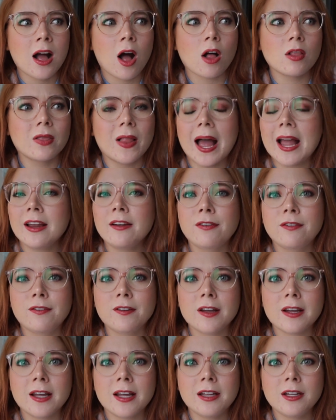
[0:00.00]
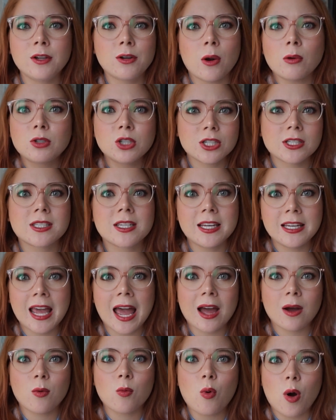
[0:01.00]
life, you don't just
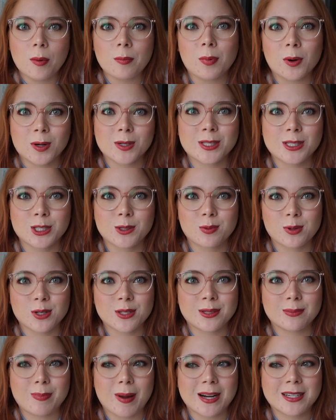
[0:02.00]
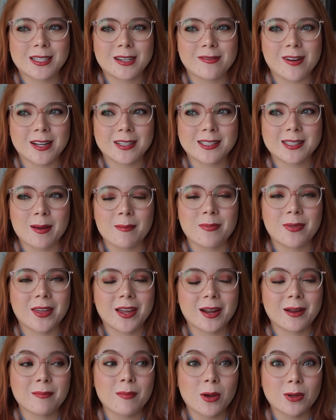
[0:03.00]
get one person's perspective on
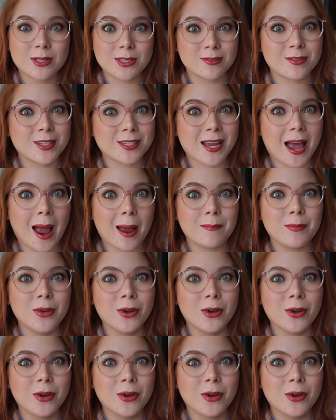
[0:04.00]
something most of the time.